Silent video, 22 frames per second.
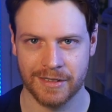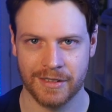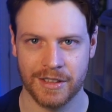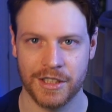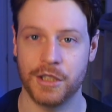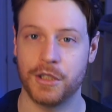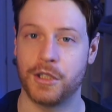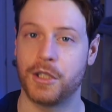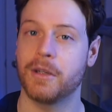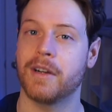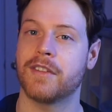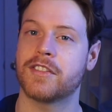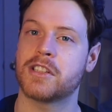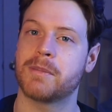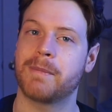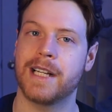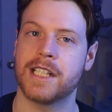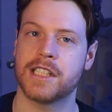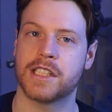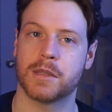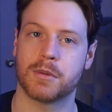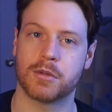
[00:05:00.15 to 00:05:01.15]
You do have to
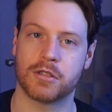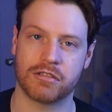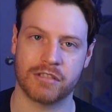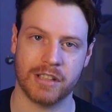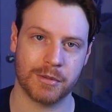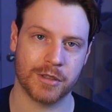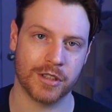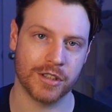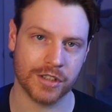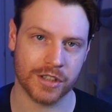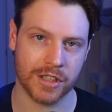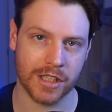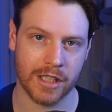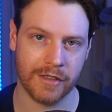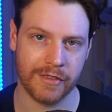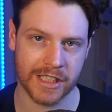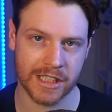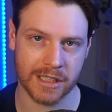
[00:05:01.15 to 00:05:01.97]
pay a subscription service